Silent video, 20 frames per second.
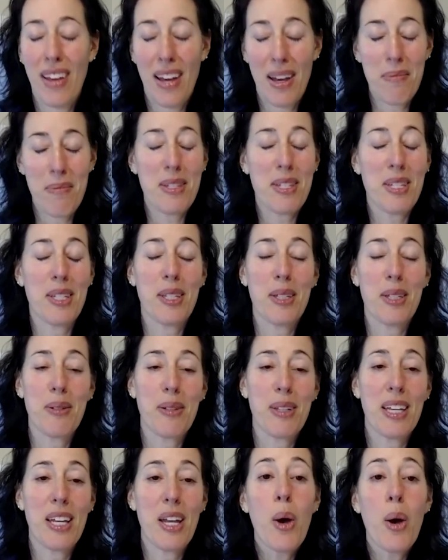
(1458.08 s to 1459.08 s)

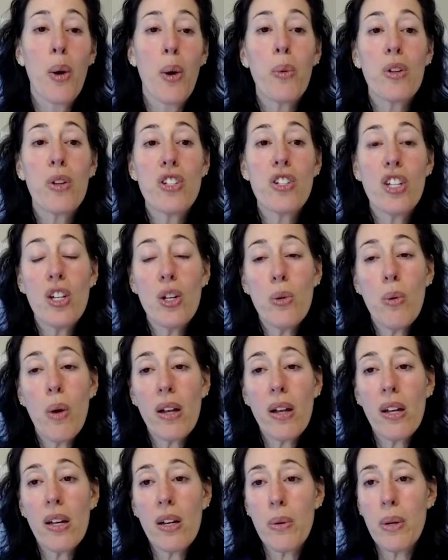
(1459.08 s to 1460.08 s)
Absolutely. Well, do you
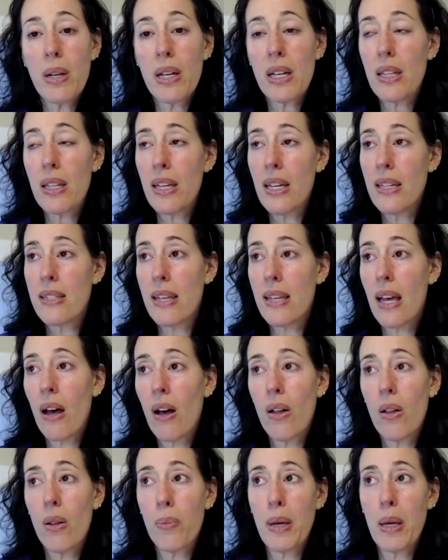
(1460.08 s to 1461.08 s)
want to quickly
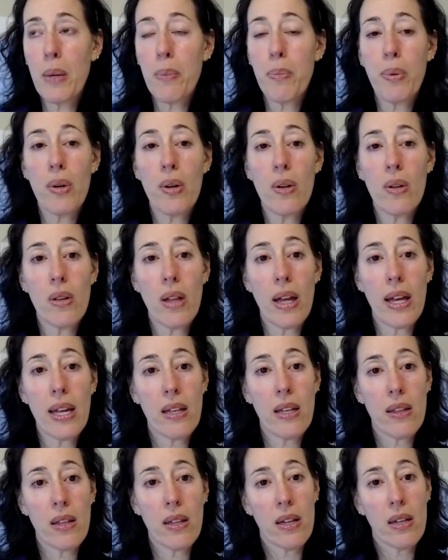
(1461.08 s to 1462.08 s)
tell people
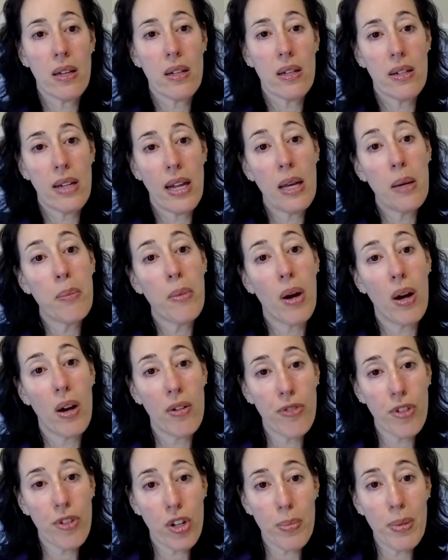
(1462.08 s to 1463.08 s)
like the name
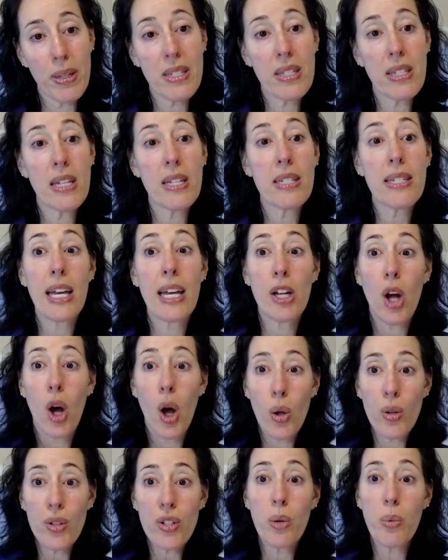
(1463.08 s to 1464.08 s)
of your business and
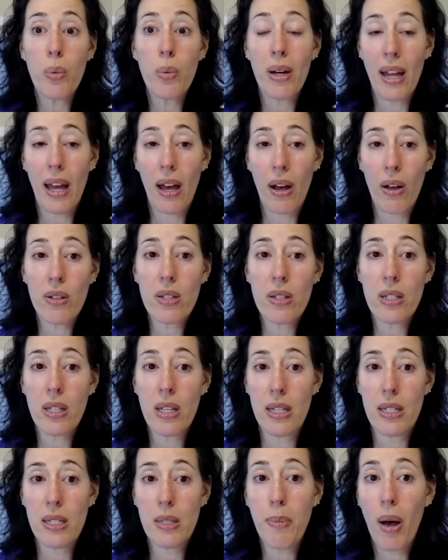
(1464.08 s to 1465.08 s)
also what else
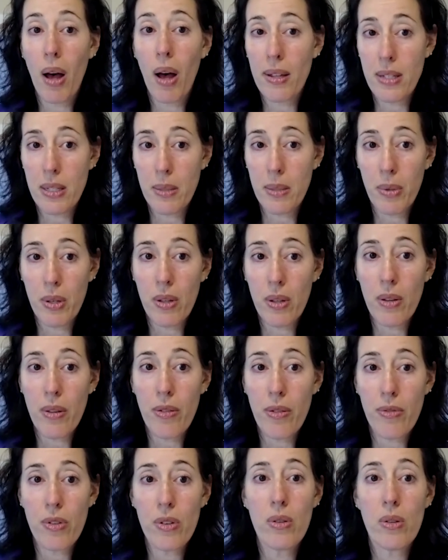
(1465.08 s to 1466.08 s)
is
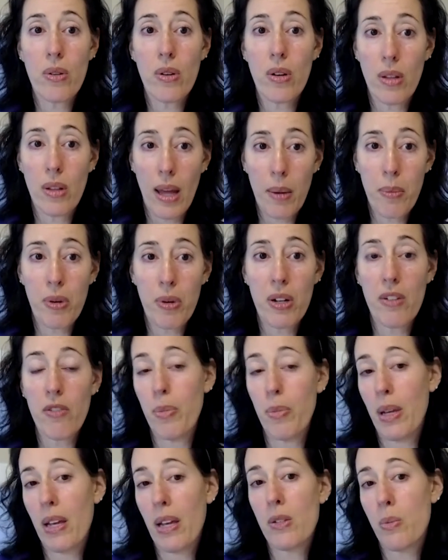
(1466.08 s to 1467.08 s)
possible through
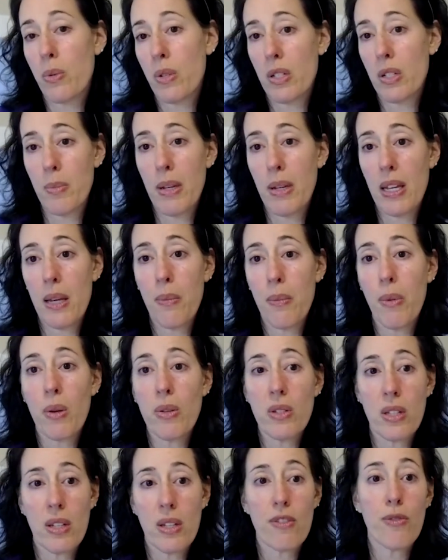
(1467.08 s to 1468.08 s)
collaborative? Because we're speaking
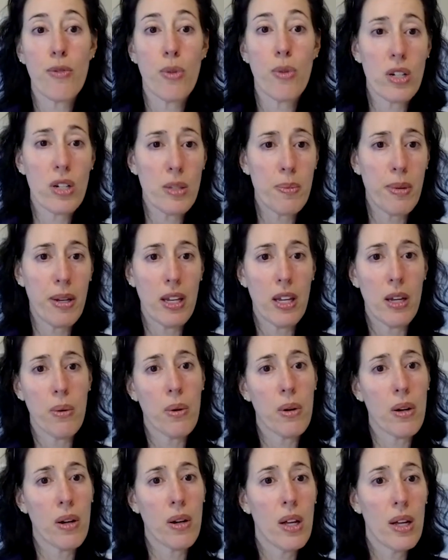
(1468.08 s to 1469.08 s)
mostly of divorce, but you
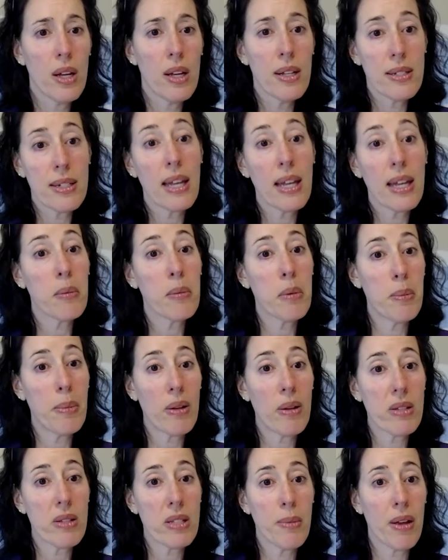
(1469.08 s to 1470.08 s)
were telling me
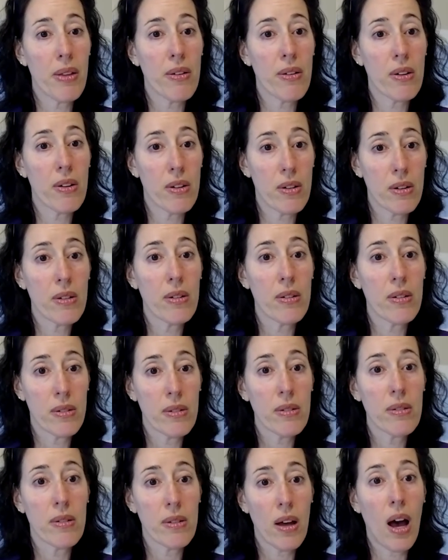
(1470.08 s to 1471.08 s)
about some other
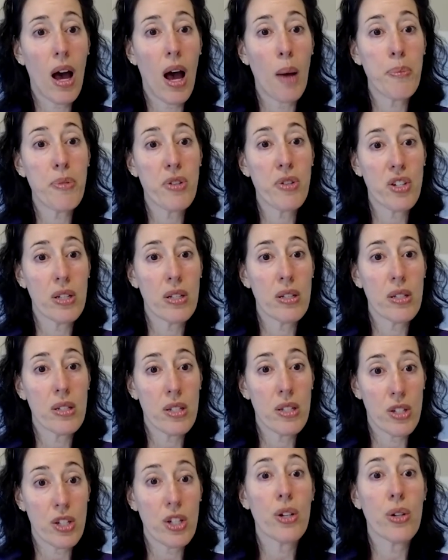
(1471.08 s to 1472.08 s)

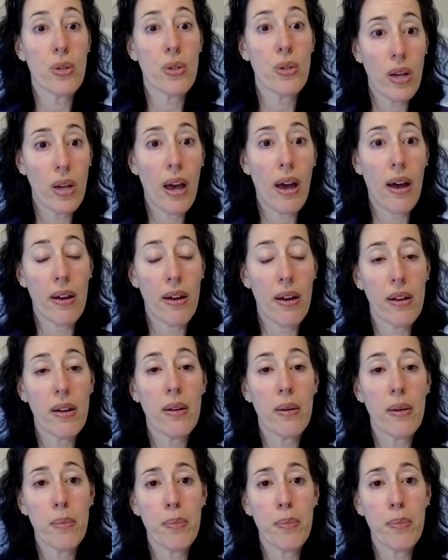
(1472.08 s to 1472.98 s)
options too. Yeah.